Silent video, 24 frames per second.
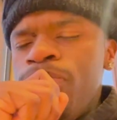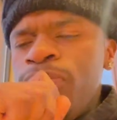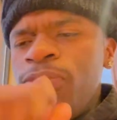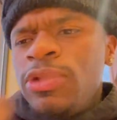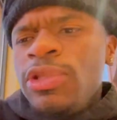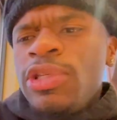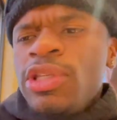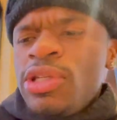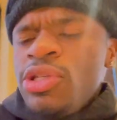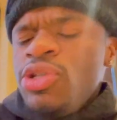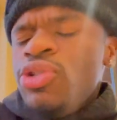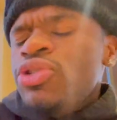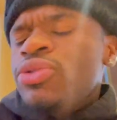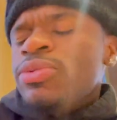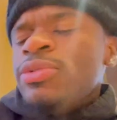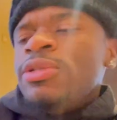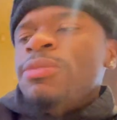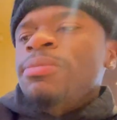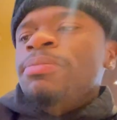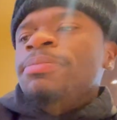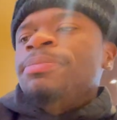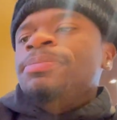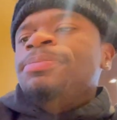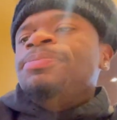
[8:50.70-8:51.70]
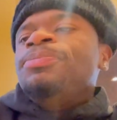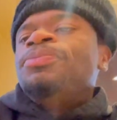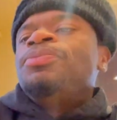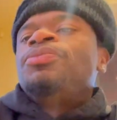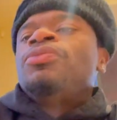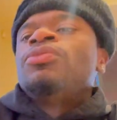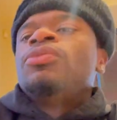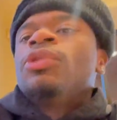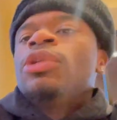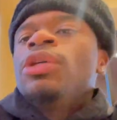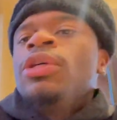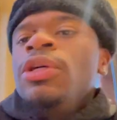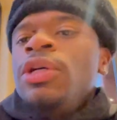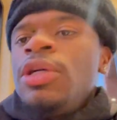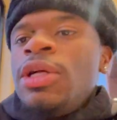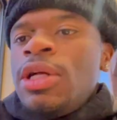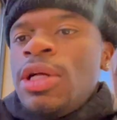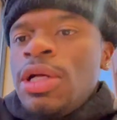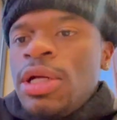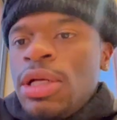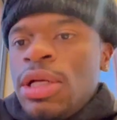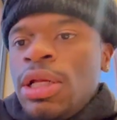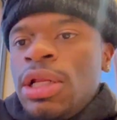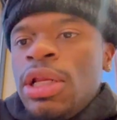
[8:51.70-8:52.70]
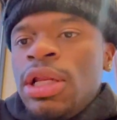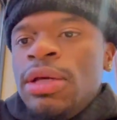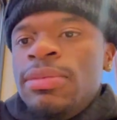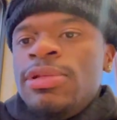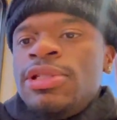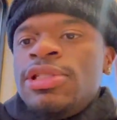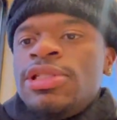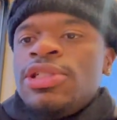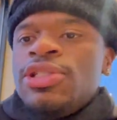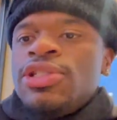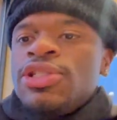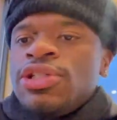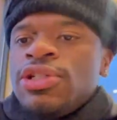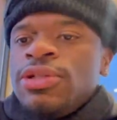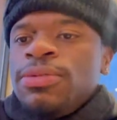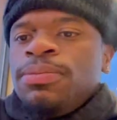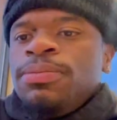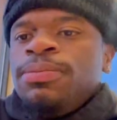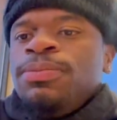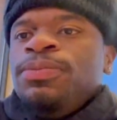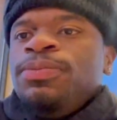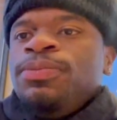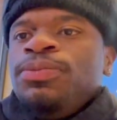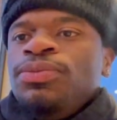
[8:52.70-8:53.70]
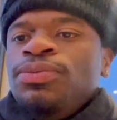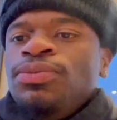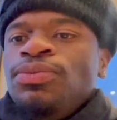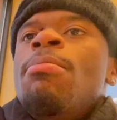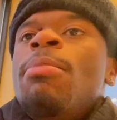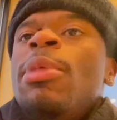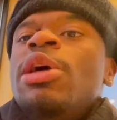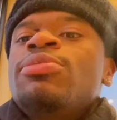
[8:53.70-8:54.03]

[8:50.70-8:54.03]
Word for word: Excuse me. Let me see something.